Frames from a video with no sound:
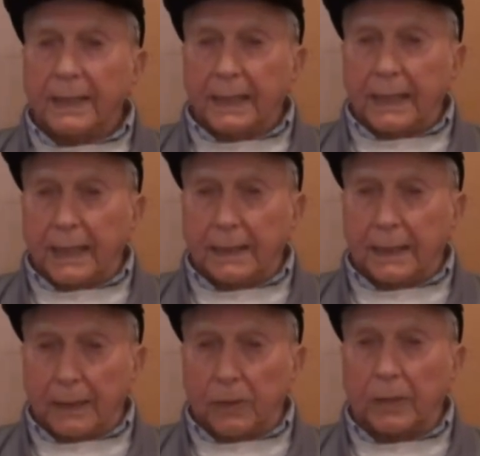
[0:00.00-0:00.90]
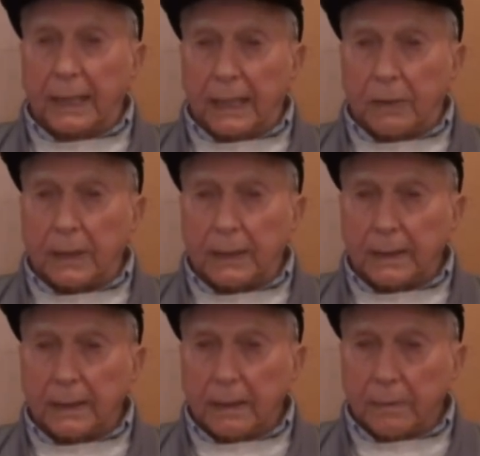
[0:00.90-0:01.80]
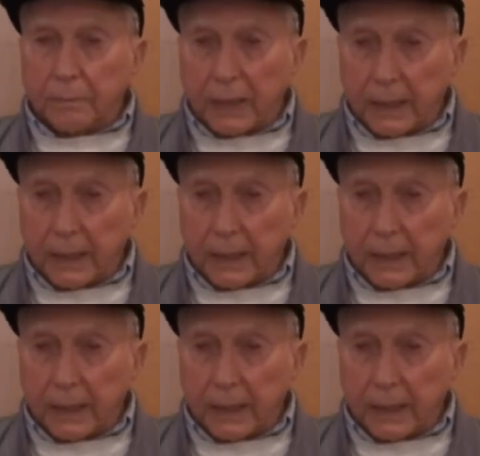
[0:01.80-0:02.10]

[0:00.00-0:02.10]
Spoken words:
Did you personally shoot down some planes?